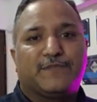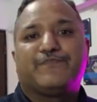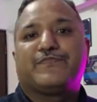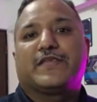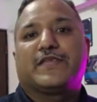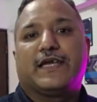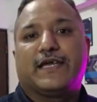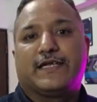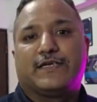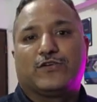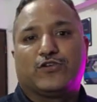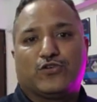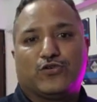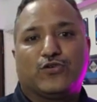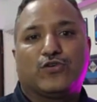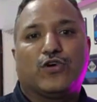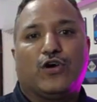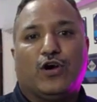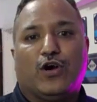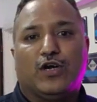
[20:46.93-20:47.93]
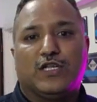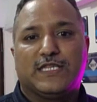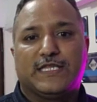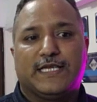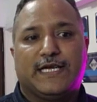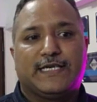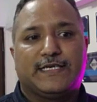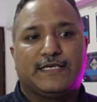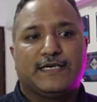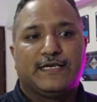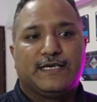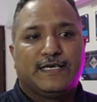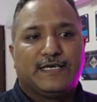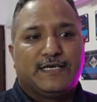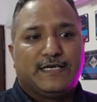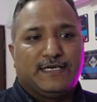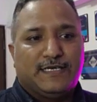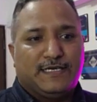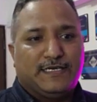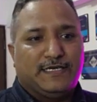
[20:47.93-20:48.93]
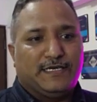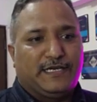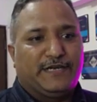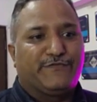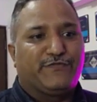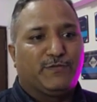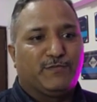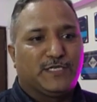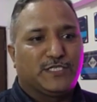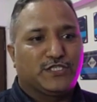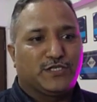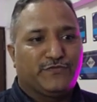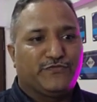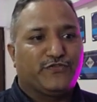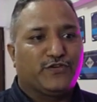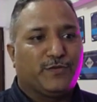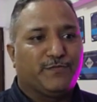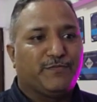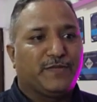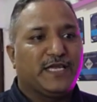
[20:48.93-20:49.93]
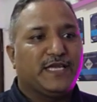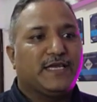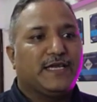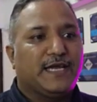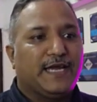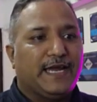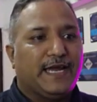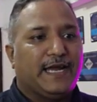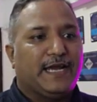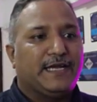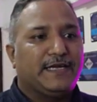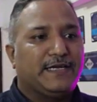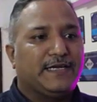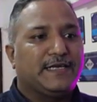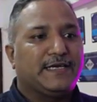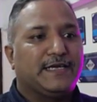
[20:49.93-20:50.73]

it took all that information from me and